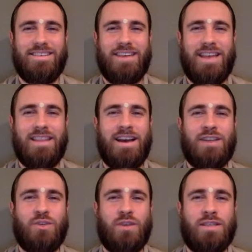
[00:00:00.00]
And the
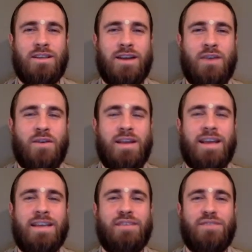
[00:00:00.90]
Asuras are our
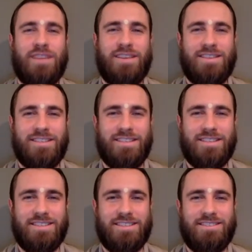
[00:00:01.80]
negative
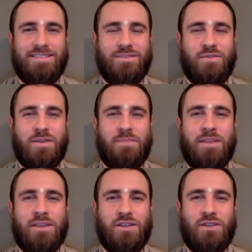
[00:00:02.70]
tendencies or
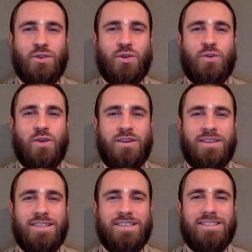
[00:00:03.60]
impressions or
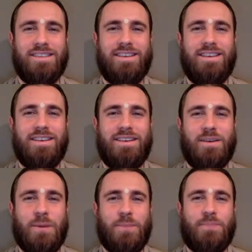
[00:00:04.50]
qualities.
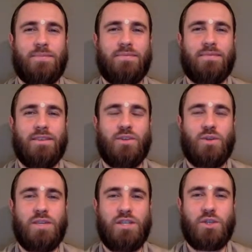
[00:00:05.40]
So
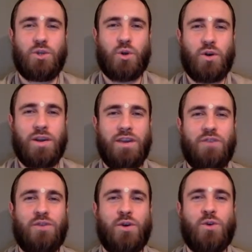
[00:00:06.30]
this churning
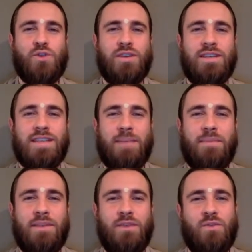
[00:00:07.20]
of the ocean is
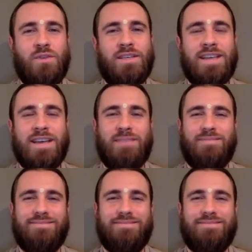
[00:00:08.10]
happening all the time.